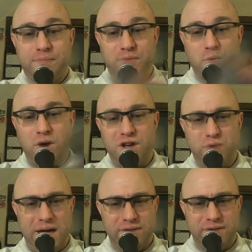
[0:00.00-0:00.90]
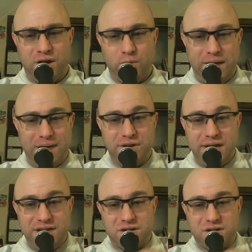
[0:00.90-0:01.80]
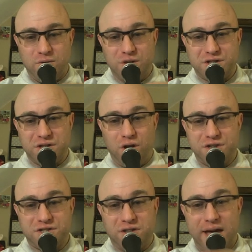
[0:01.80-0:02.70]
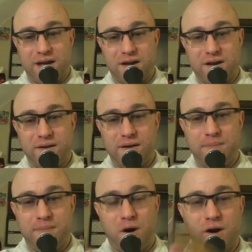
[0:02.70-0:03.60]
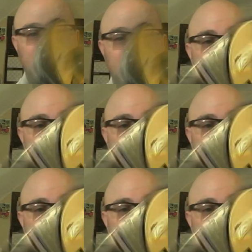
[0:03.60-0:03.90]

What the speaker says: What else do we have in here? We have the disc, which looks like a part of a